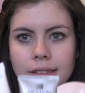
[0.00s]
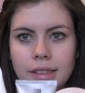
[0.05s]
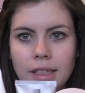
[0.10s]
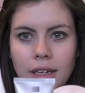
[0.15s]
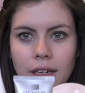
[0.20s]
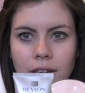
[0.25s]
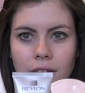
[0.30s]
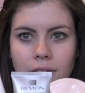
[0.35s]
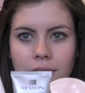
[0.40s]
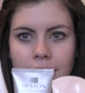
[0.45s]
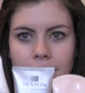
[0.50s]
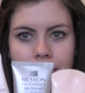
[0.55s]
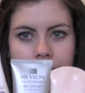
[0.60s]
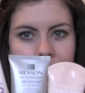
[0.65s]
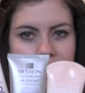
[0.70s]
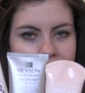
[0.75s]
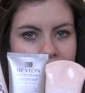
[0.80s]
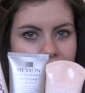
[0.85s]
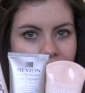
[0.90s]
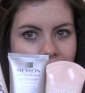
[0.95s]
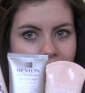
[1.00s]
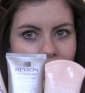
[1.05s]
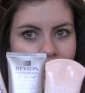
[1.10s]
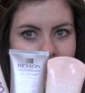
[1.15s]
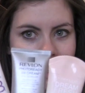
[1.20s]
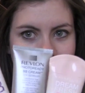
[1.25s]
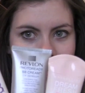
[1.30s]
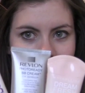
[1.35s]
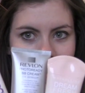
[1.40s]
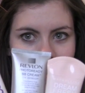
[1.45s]
So here they are
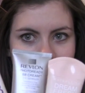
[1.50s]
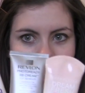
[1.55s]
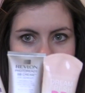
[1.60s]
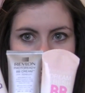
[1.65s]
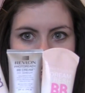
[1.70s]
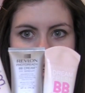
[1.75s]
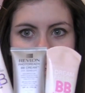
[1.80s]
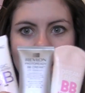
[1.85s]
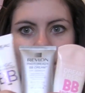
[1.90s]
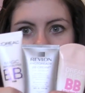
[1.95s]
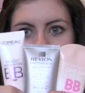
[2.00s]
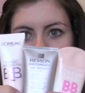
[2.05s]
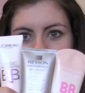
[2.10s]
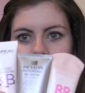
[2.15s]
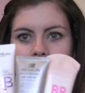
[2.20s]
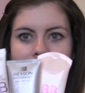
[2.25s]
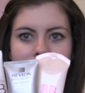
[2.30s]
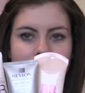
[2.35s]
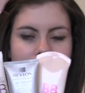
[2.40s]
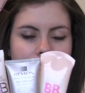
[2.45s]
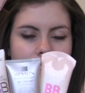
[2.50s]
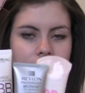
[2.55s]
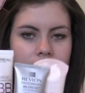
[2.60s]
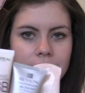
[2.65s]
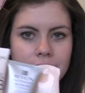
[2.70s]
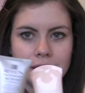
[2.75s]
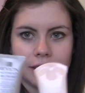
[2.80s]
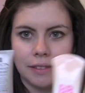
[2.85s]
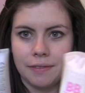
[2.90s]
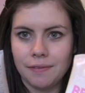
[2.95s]
again, and all their
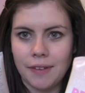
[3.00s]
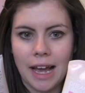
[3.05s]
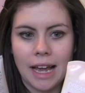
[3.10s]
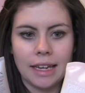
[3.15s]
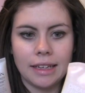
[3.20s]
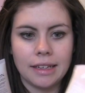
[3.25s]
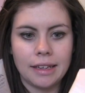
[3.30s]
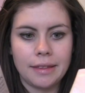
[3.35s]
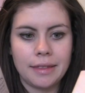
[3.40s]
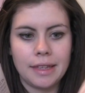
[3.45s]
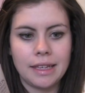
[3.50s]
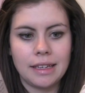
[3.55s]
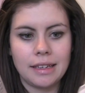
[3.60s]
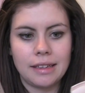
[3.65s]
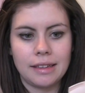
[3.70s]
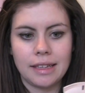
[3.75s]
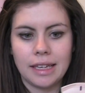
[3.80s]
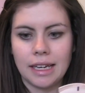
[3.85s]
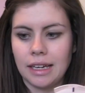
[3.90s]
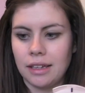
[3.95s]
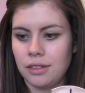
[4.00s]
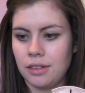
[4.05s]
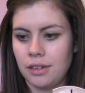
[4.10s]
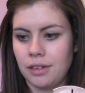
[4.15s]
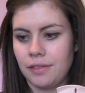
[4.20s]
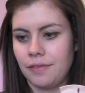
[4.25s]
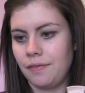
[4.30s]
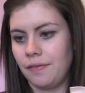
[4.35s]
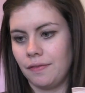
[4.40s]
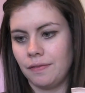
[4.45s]
packaging is fine. I think that
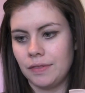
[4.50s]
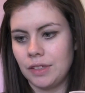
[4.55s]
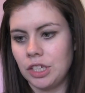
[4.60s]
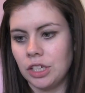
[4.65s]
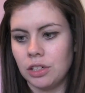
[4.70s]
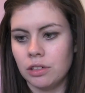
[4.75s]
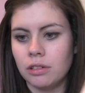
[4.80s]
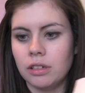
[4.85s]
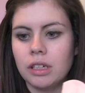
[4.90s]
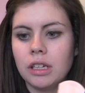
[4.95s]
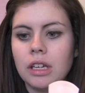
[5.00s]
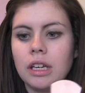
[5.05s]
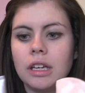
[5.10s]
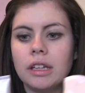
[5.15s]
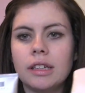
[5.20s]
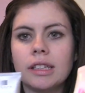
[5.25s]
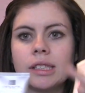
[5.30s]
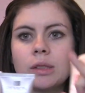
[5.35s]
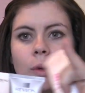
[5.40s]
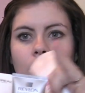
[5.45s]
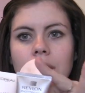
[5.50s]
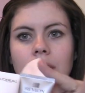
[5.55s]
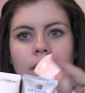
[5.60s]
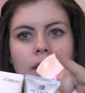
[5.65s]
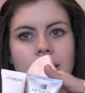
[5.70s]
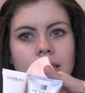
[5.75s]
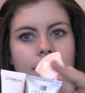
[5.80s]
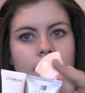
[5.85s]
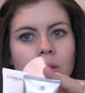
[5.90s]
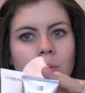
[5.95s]
they're cute. This one
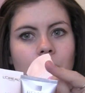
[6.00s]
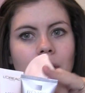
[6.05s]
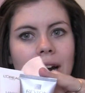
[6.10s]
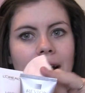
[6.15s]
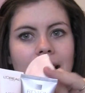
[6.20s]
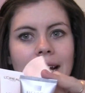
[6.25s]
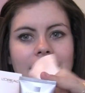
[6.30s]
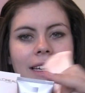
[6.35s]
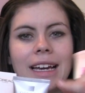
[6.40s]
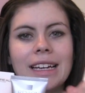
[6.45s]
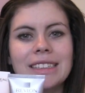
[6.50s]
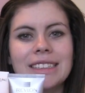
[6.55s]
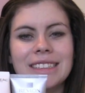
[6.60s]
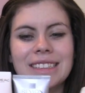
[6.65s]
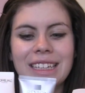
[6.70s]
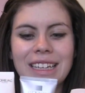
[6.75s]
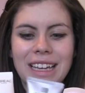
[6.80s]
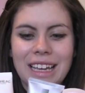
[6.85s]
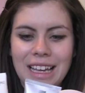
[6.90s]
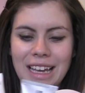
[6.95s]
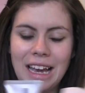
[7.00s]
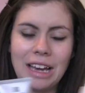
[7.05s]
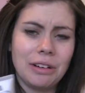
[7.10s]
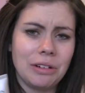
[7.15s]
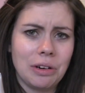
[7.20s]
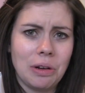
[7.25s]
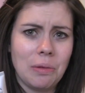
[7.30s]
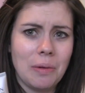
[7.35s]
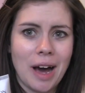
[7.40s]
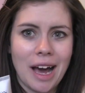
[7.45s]
looks a little more high-end. I
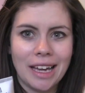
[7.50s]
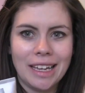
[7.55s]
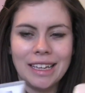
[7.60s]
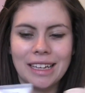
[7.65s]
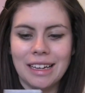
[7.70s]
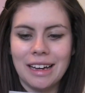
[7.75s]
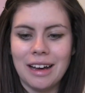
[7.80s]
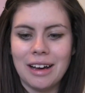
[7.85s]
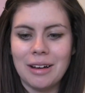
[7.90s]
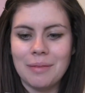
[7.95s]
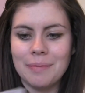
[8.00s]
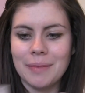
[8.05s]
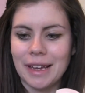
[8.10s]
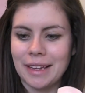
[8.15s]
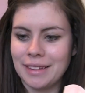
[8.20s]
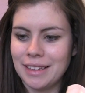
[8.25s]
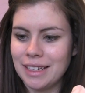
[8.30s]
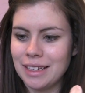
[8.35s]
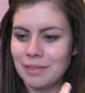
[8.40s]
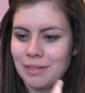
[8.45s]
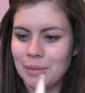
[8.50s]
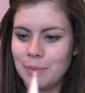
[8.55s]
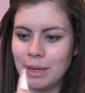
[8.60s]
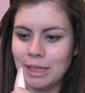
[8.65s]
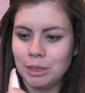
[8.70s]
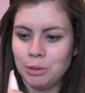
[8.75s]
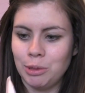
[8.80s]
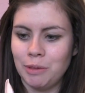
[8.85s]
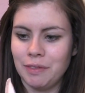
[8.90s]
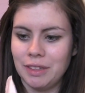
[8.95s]
don't know why. I think it
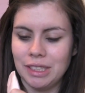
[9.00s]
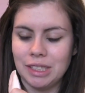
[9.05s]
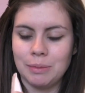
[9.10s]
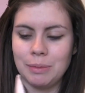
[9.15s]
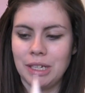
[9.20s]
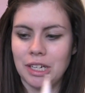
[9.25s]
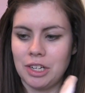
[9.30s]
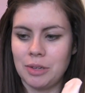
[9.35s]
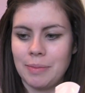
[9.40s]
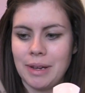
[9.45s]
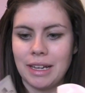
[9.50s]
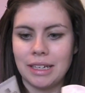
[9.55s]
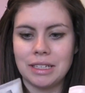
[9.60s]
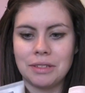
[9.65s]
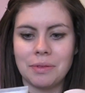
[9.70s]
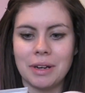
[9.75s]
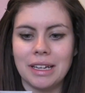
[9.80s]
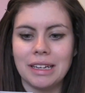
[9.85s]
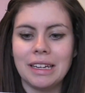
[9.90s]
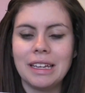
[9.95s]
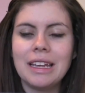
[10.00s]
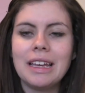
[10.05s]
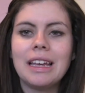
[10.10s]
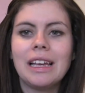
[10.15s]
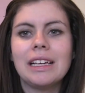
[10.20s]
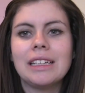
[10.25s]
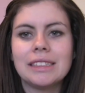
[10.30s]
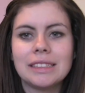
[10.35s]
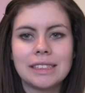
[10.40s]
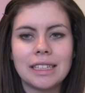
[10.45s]
reminds me of the Smashbox one.
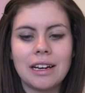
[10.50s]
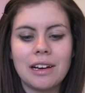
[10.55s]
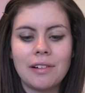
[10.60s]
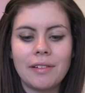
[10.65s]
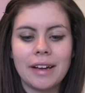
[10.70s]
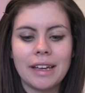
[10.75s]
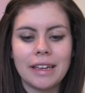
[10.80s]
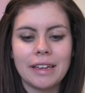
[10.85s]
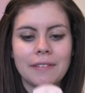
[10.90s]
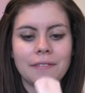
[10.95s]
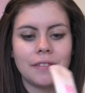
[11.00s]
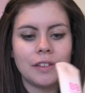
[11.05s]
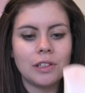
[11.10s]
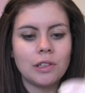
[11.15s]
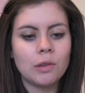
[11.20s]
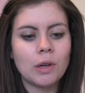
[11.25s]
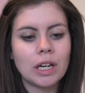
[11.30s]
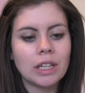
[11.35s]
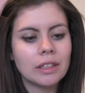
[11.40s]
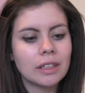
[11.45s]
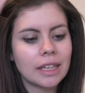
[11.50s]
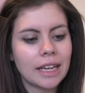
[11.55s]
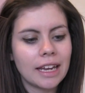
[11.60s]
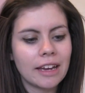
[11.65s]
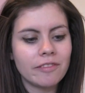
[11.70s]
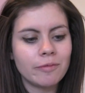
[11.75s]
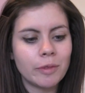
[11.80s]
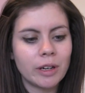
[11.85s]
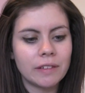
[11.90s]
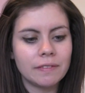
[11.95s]
So if you
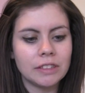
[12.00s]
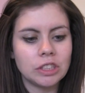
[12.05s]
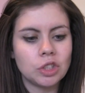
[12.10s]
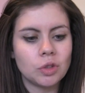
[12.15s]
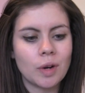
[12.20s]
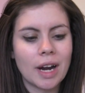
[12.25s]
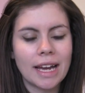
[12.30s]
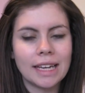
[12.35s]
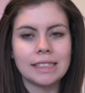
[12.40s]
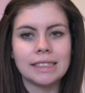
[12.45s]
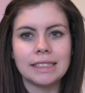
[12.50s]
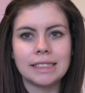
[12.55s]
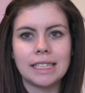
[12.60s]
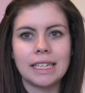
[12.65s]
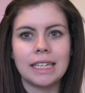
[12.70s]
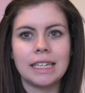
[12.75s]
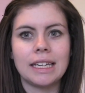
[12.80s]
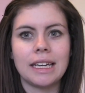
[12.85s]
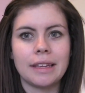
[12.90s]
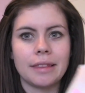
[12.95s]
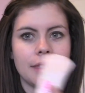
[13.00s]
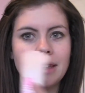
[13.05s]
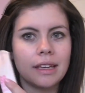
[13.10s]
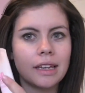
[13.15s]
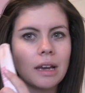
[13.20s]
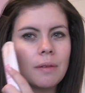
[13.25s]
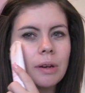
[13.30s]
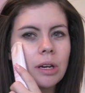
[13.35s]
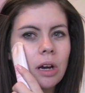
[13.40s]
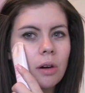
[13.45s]
have more of a dry skin, I
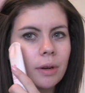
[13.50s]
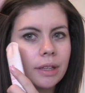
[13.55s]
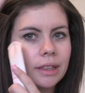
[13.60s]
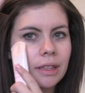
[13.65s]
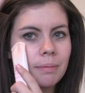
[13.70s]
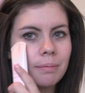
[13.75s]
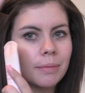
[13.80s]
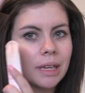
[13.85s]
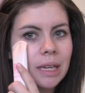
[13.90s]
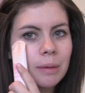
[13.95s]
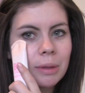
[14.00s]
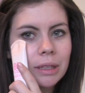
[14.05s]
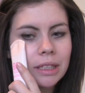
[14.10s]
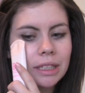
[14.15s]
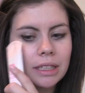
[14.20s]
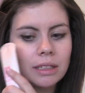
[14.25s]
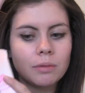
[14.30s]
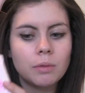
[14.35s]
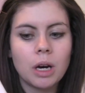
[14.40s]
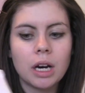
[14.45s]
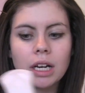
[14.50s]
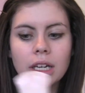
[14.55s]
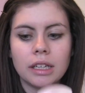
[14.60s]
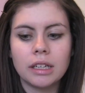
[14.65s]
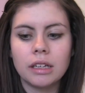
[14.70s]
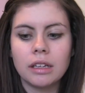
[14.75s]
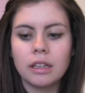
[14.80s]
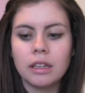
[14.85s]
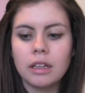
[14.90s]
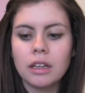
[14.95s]
think I would go with the Maybelline
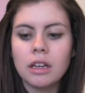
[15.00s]
one.